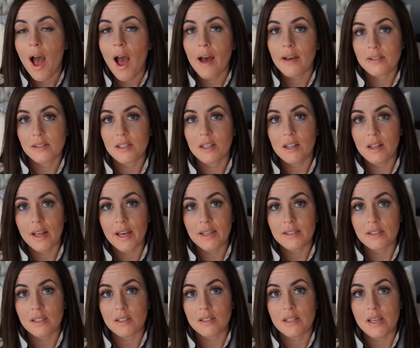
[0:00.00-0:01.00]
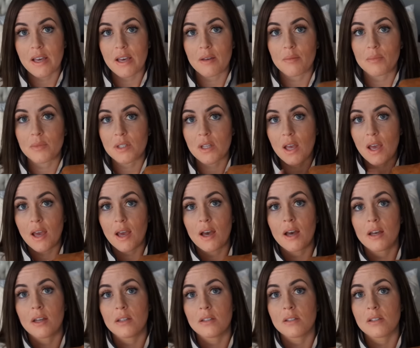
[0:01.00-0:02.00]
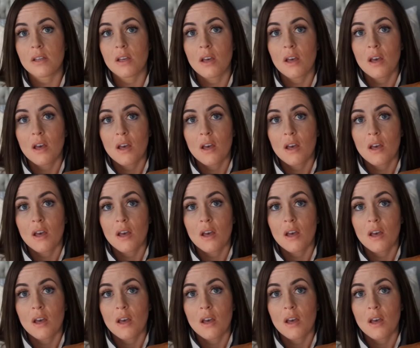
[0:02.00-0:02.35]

as the classic Tim's, and